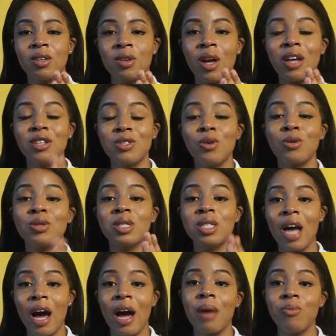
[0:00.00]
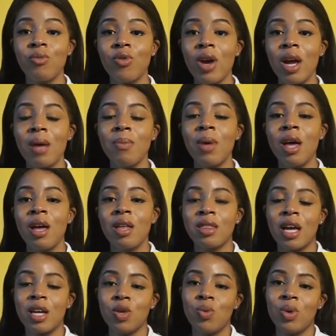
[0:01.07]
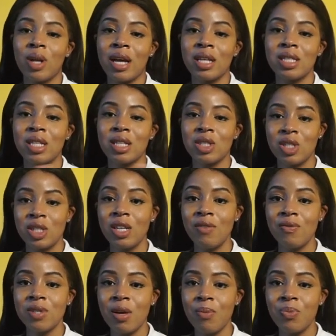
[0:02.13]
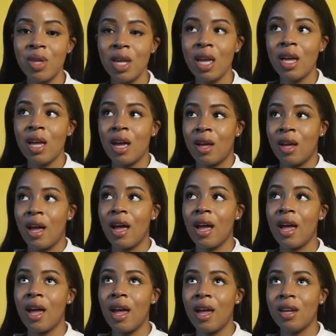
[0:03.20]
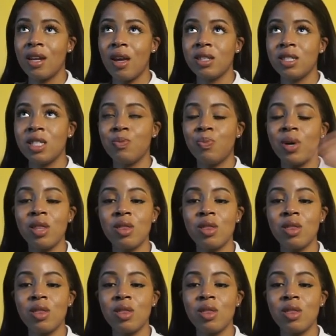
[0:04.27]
a certain time frame that you would like to achieve something and just put